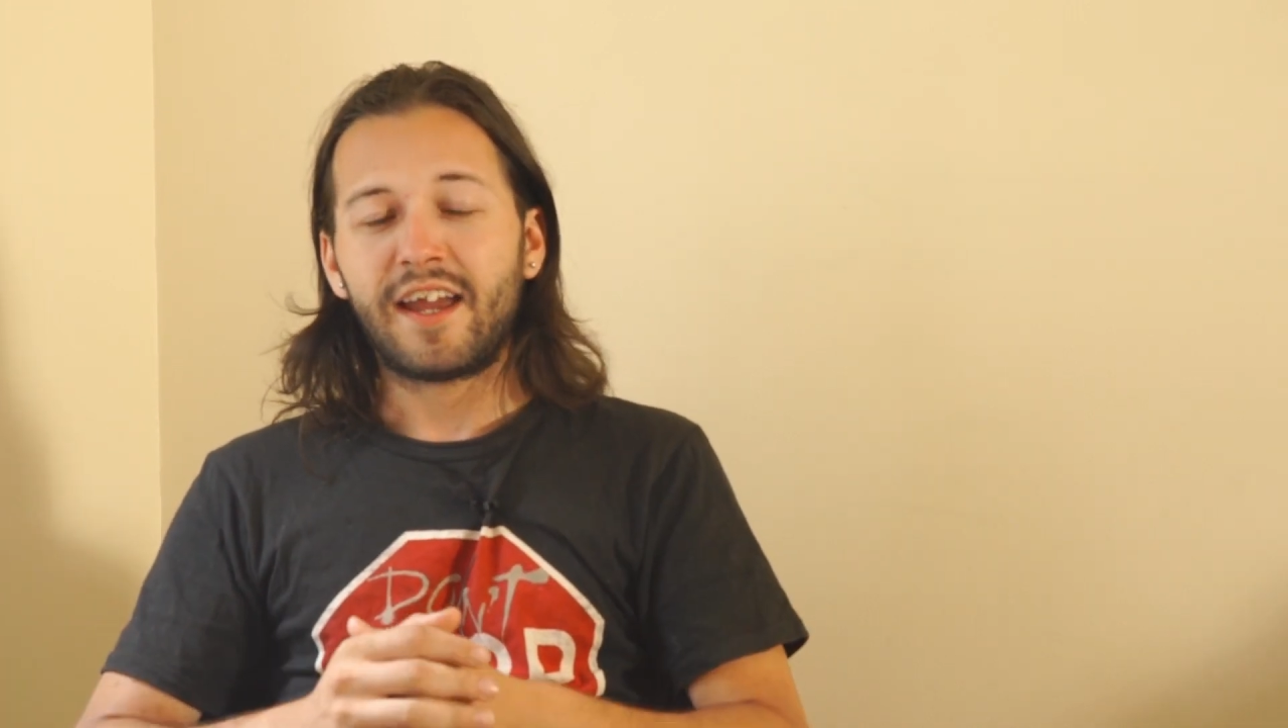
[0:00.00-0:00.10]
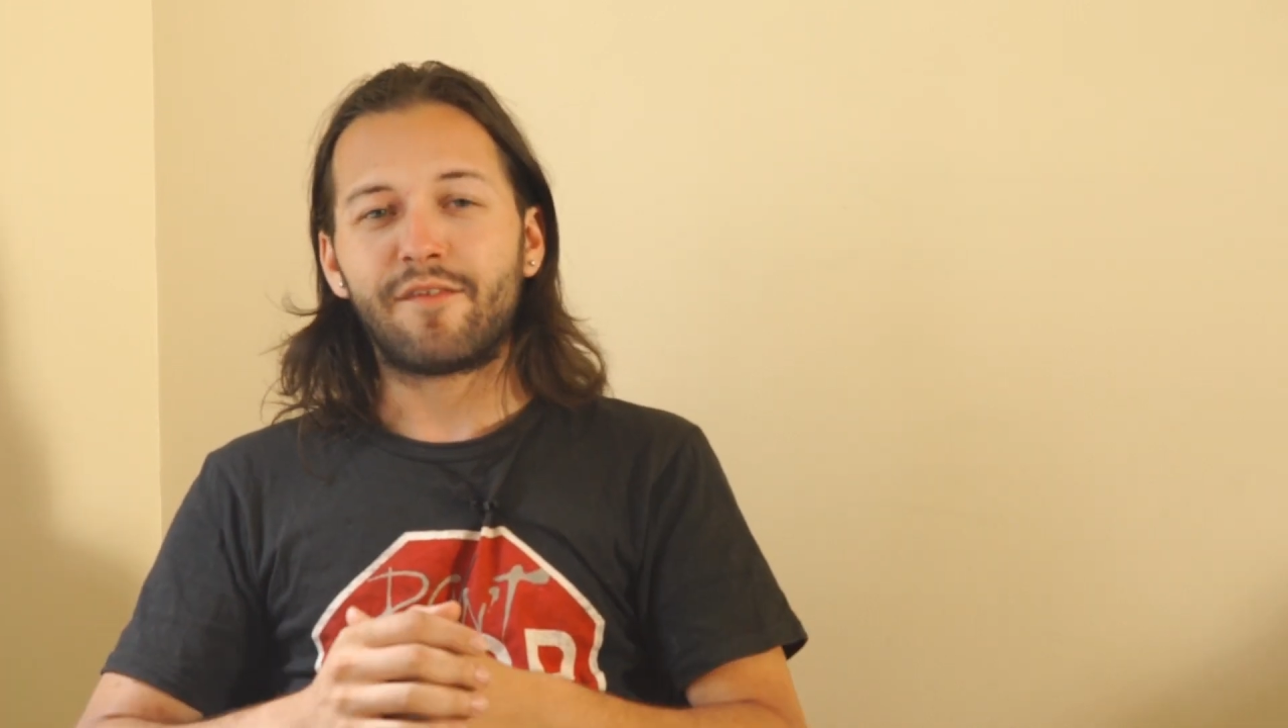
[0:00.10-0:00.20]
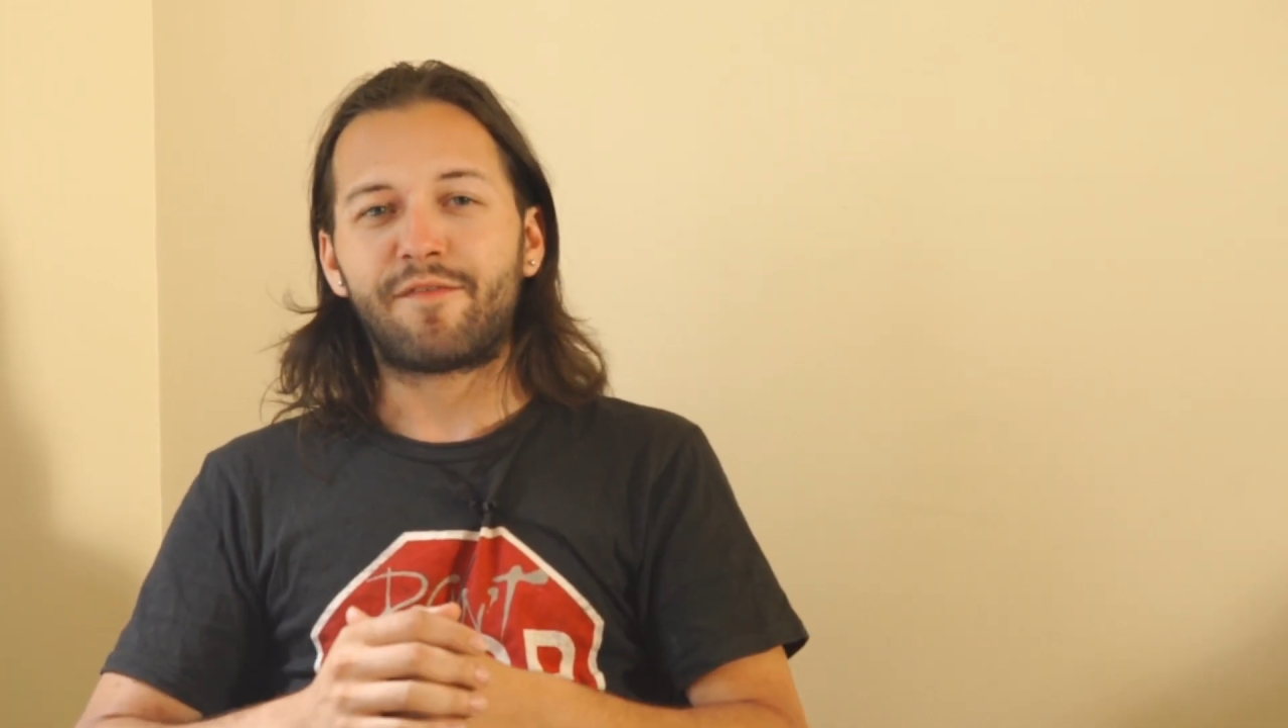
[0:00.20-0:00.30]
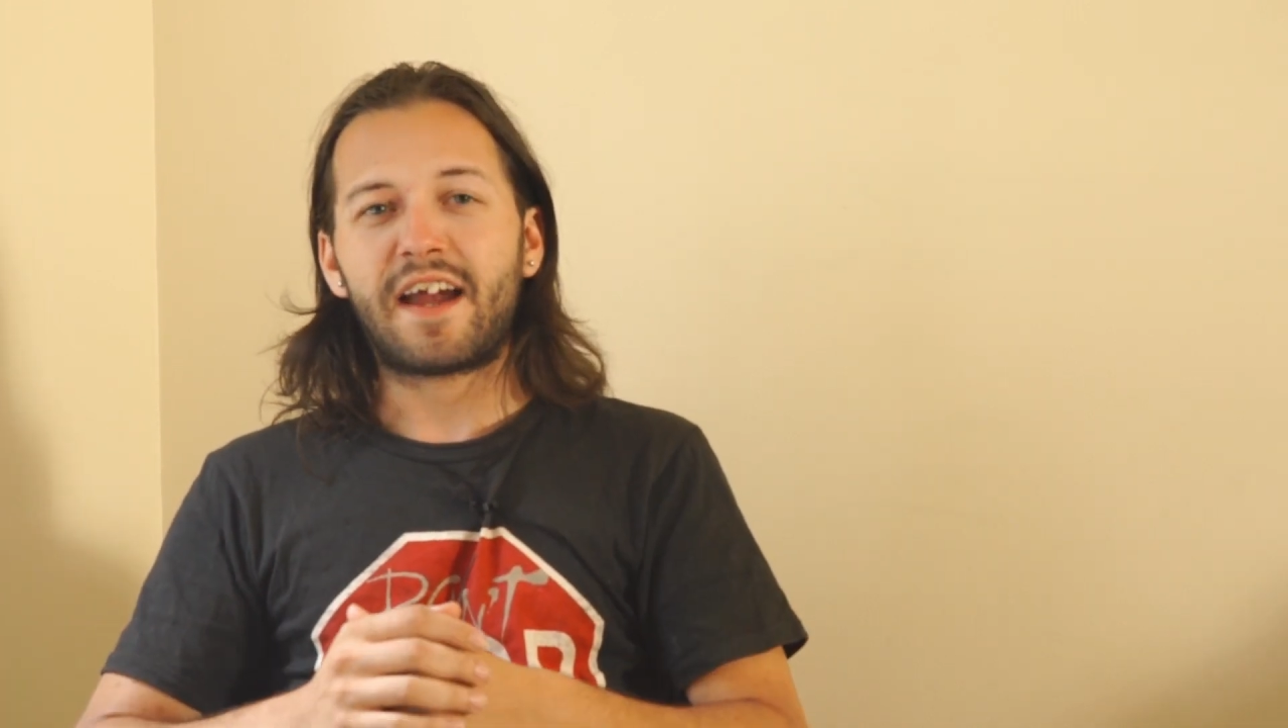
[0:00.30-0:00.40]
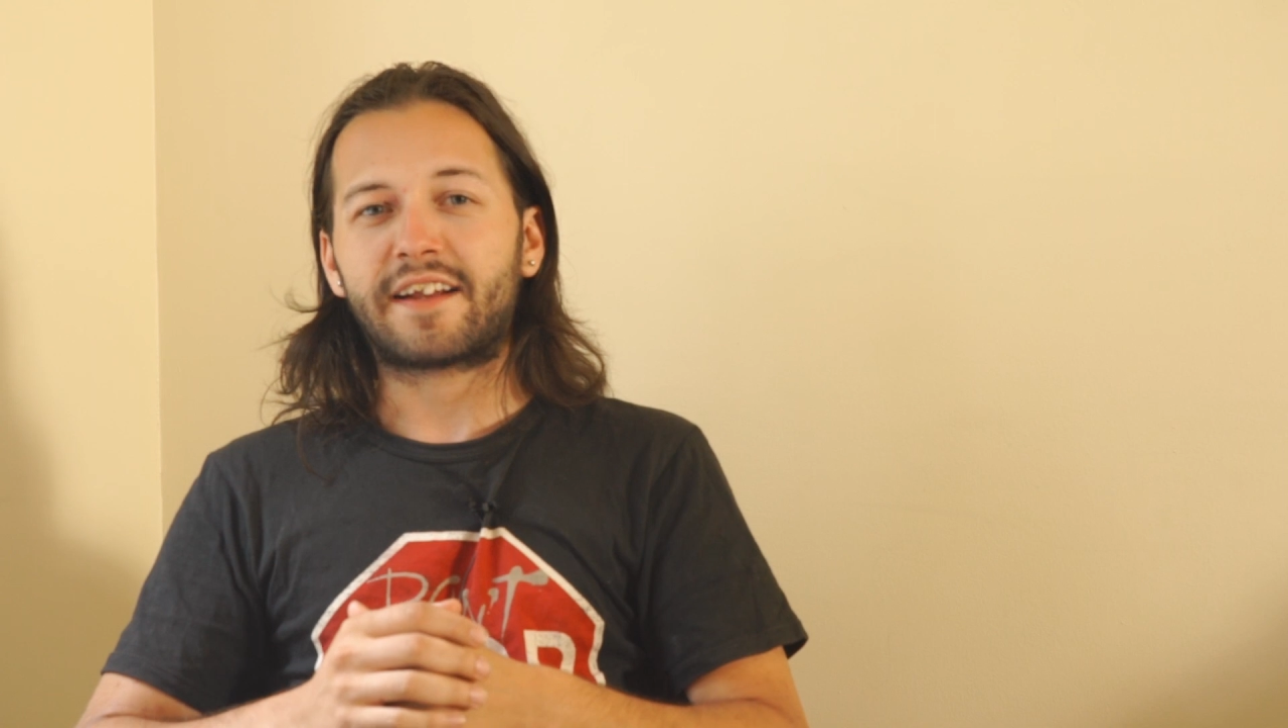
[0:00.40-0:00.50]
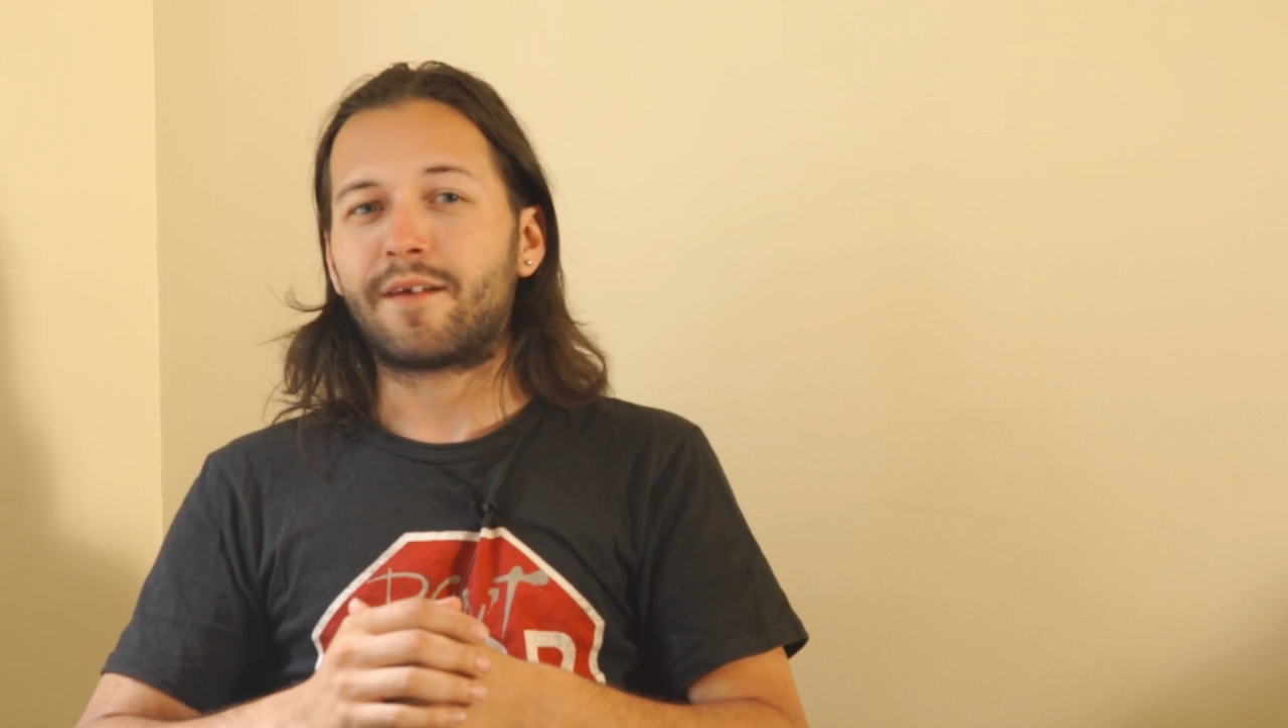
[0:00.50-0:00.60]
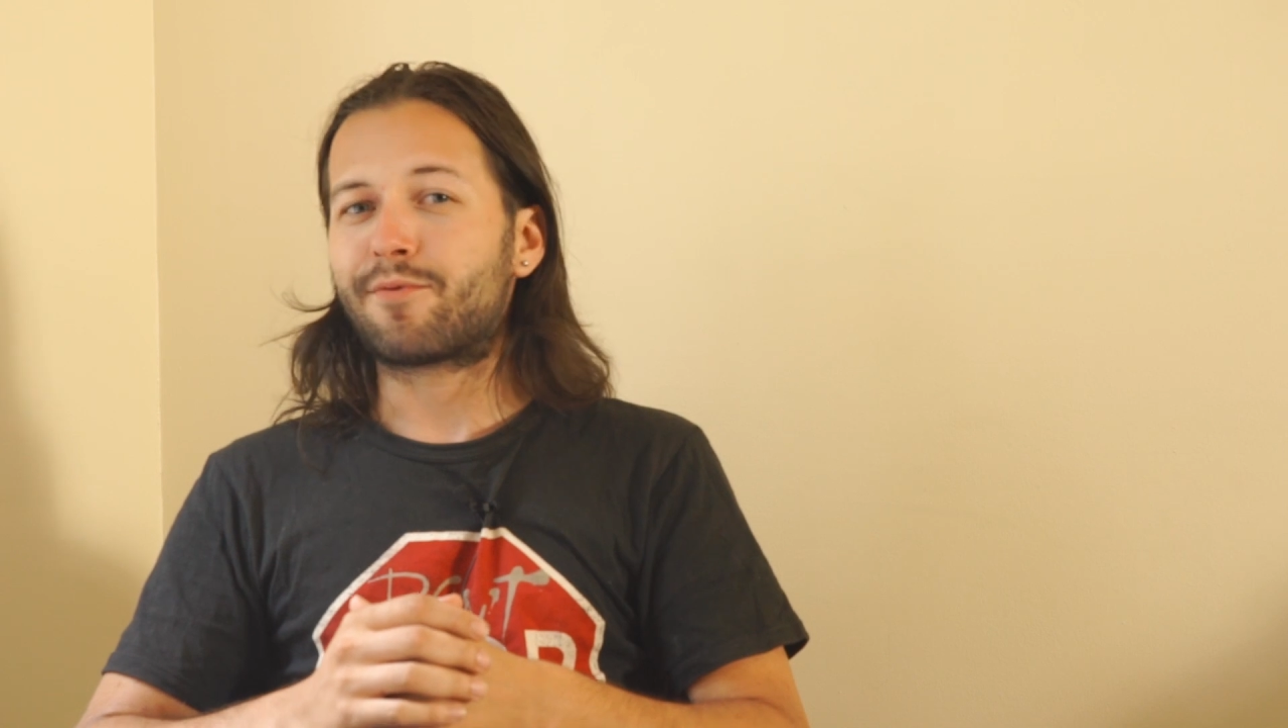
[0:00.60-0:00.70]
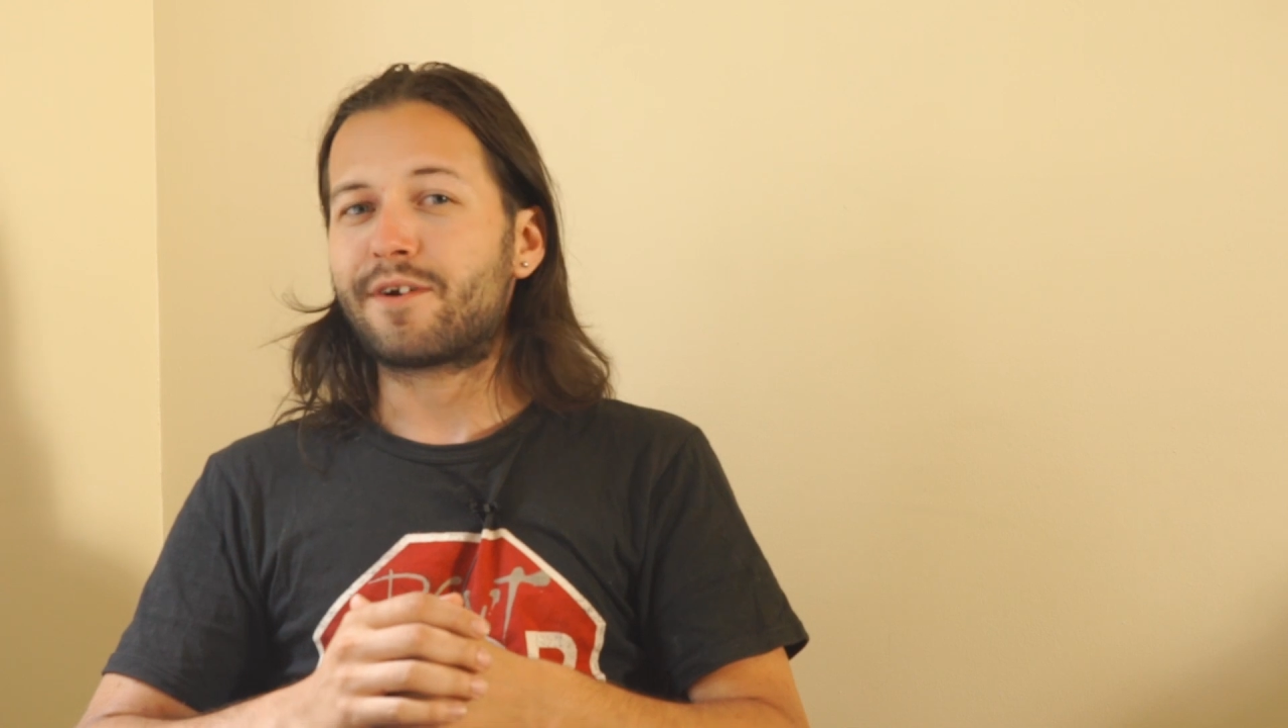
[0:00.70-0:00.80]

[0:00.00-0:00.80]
In fact, I'm